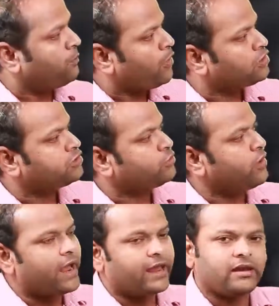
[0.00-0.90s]
positive
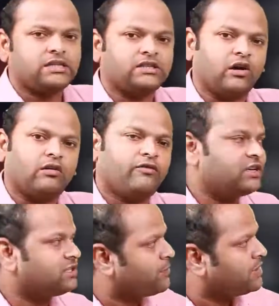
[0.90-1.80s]
angles
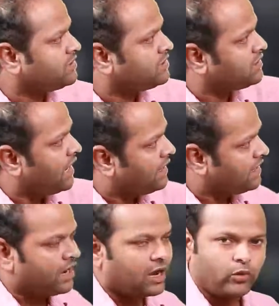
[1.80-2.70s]
always represent the
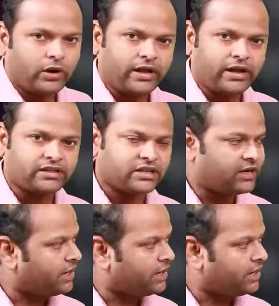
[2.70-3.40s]
anti-clockwise direction,